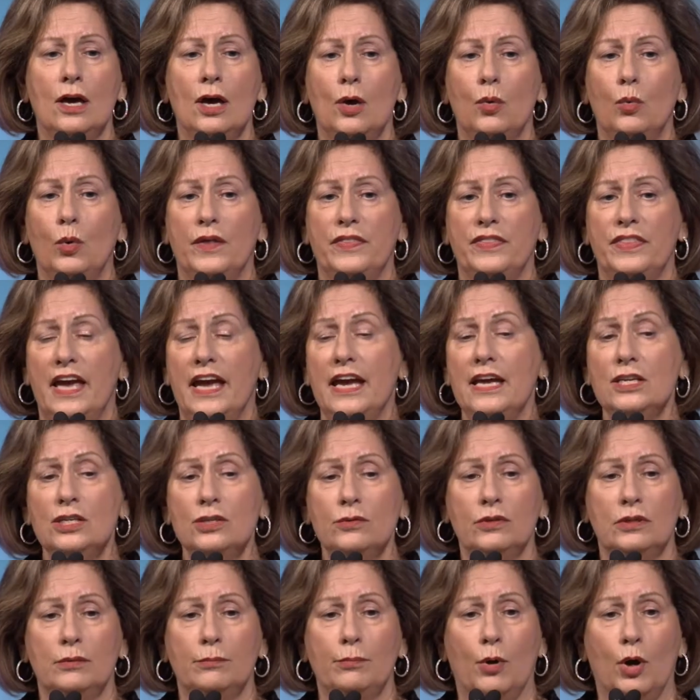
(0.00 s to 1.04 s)
what they do
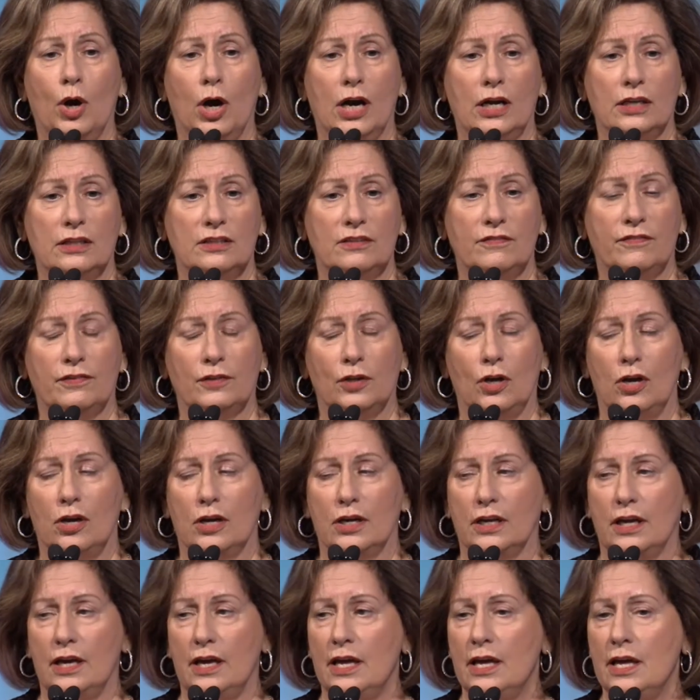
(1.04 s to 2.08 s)
in Parkland,
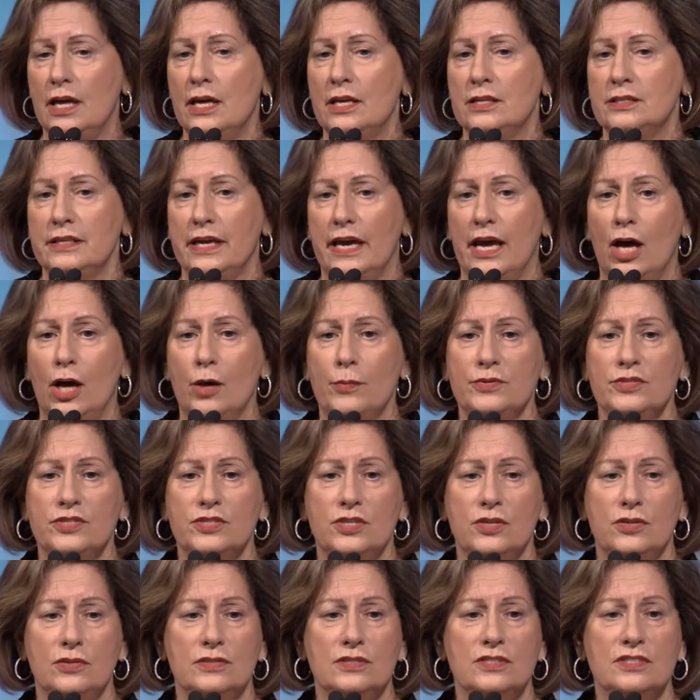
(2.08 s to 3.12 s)
Florida to help
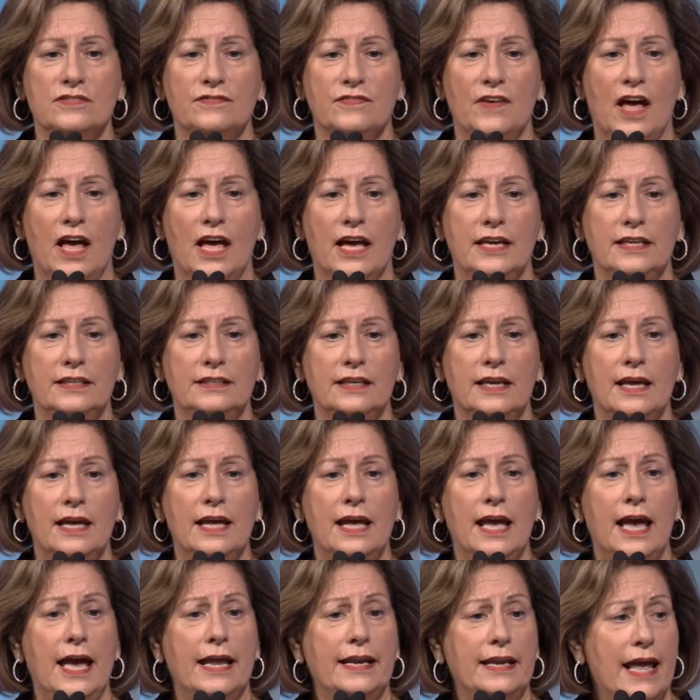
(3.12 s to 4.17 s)
students find
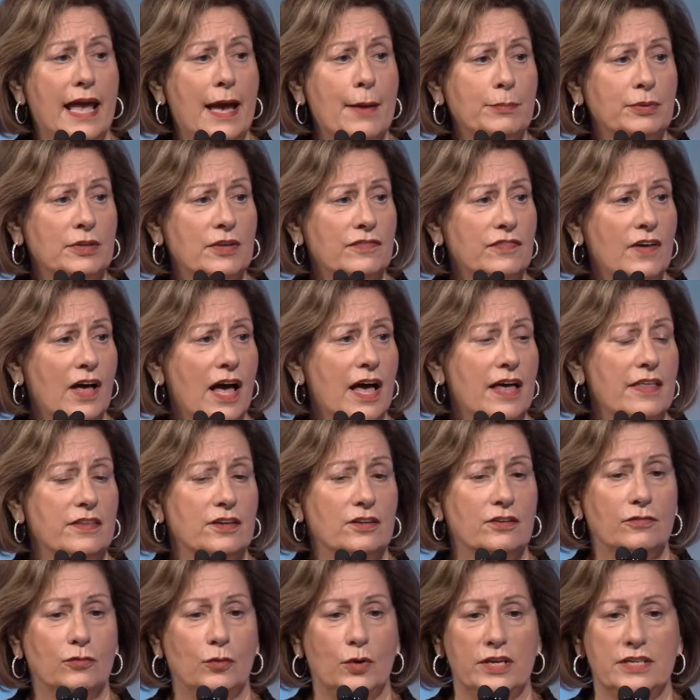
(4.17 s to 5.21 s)
and amplify their
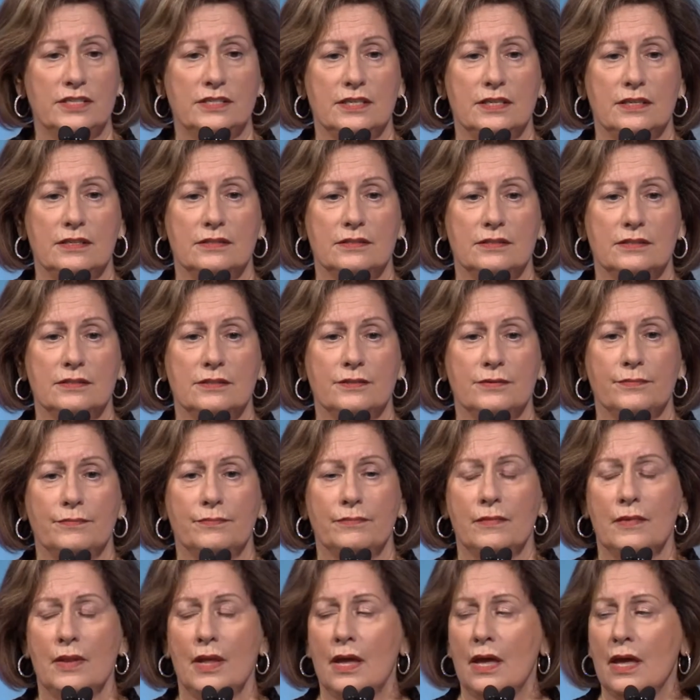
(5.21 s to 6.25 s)
voices.
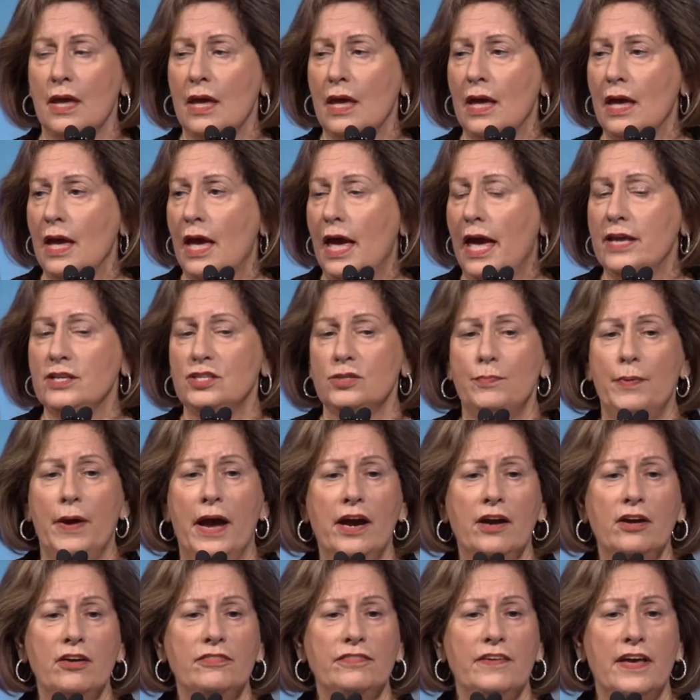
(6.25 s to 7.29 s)
And to
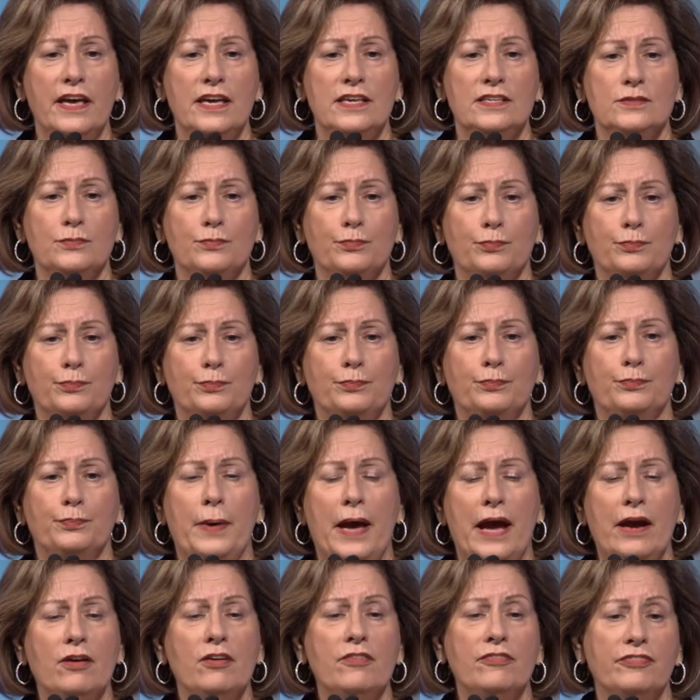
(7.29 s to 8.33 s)
paraphrase
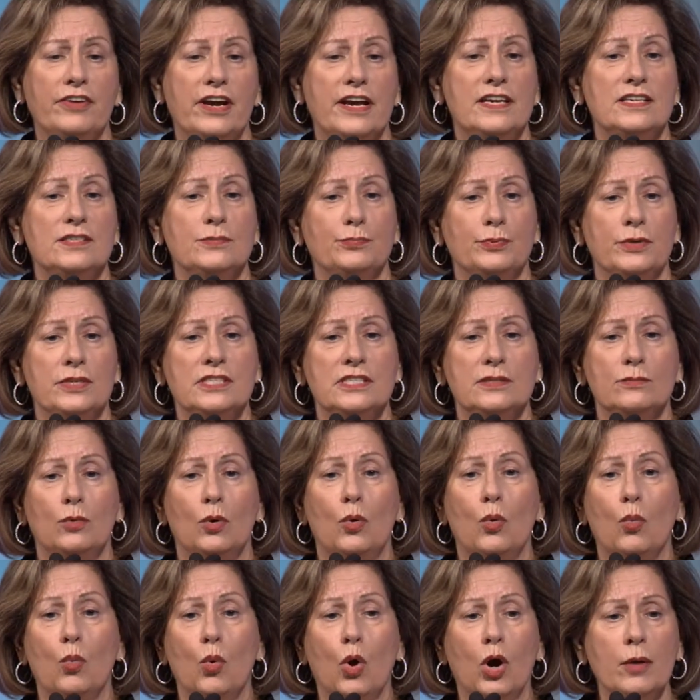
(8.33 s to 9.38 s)
Principal
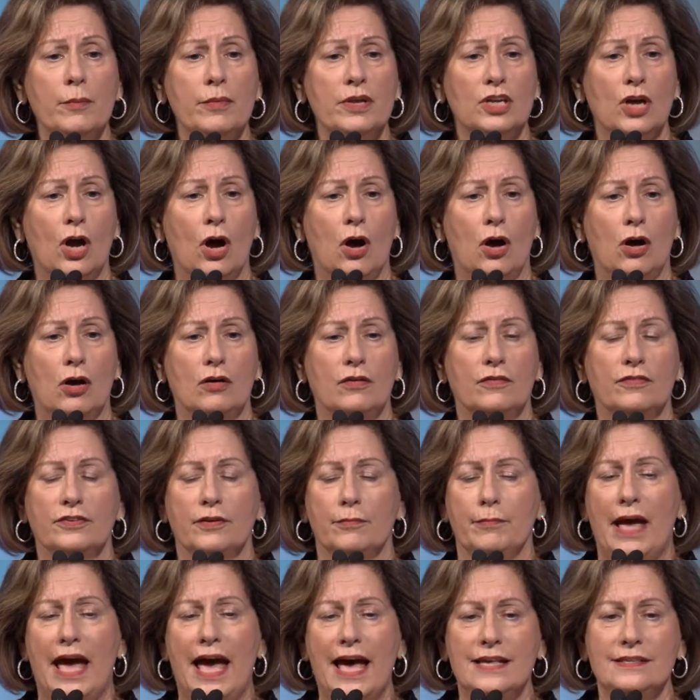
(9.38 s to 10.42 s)
Warmenhall from
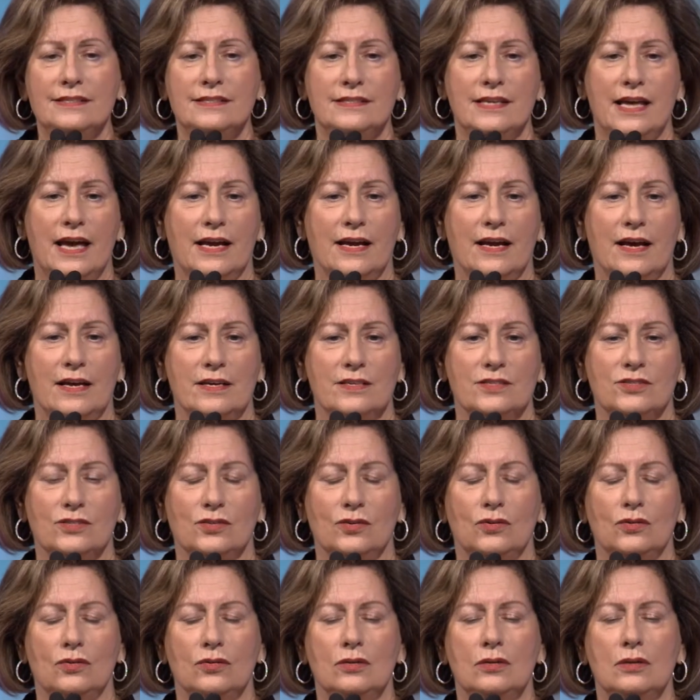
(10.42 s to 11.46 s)
Aztec High
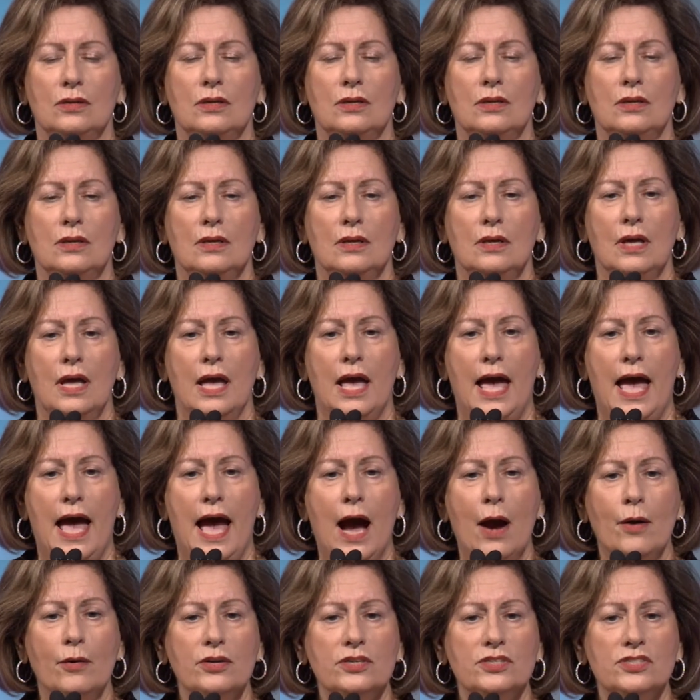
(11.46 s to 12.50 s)
School,
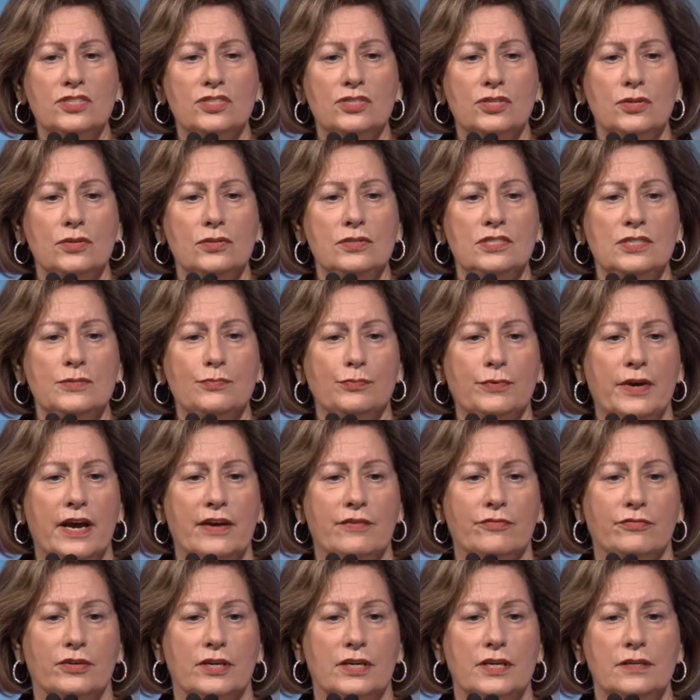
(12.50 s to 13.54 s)
our students'
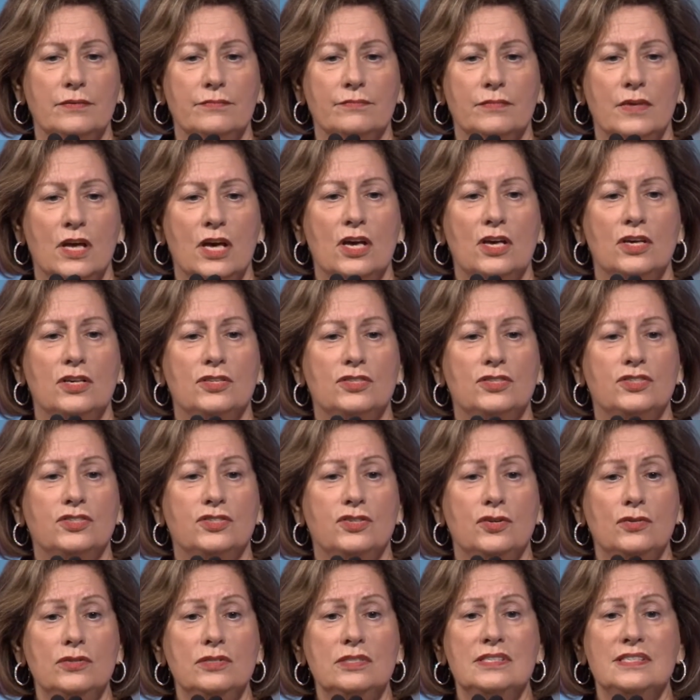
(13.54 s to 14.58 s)
bravery,
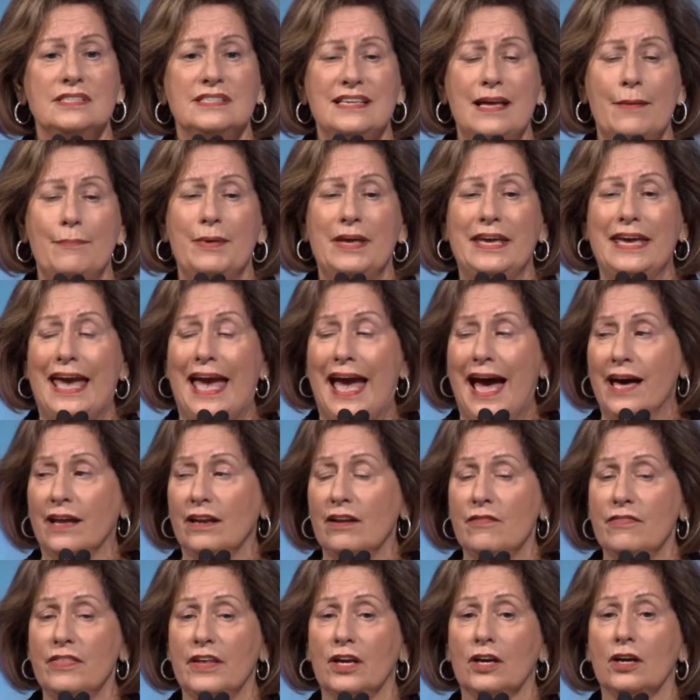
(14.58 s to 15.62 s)
students stepping out of
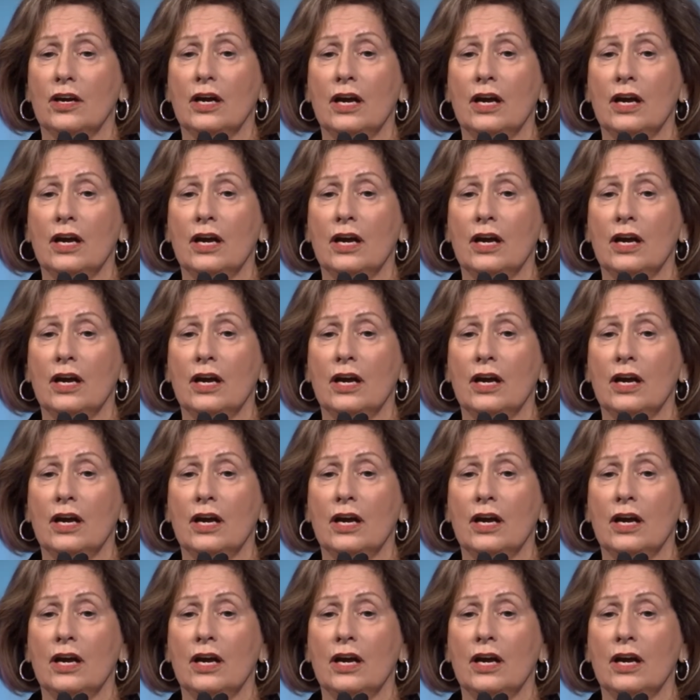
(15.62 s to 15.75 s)
their